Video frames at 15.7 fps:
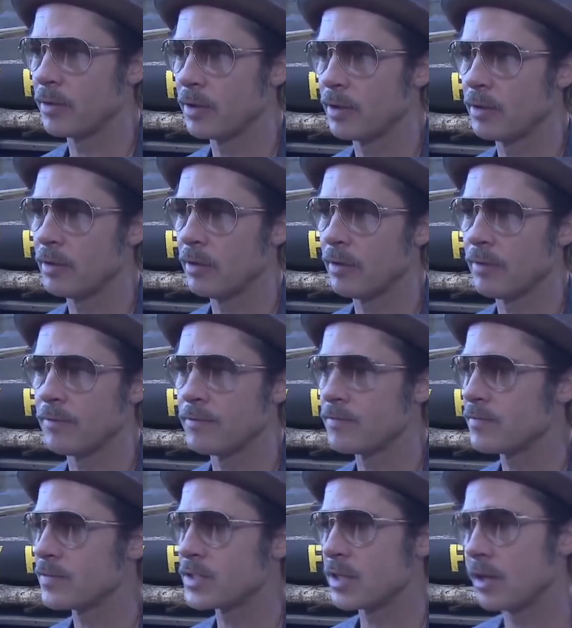is that his
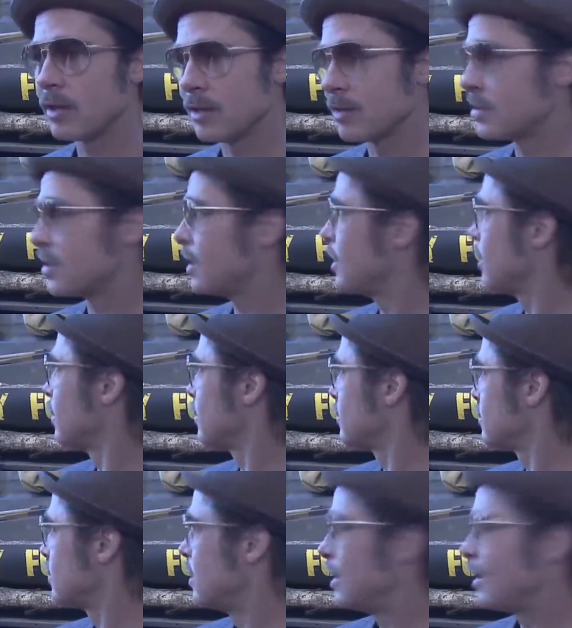sets didn't
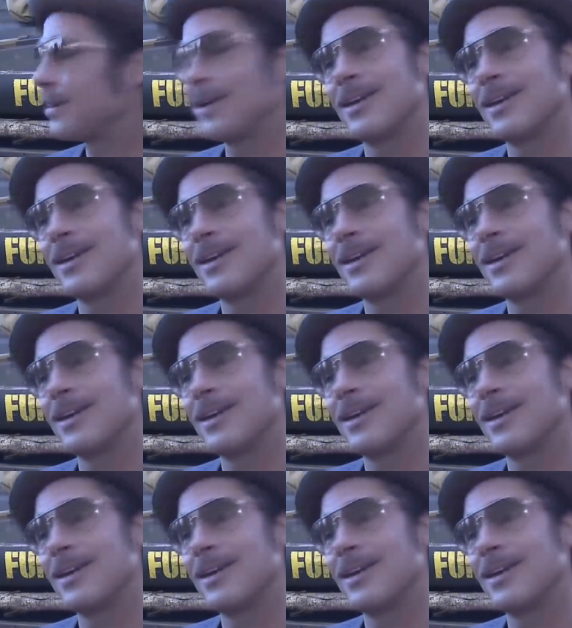always have a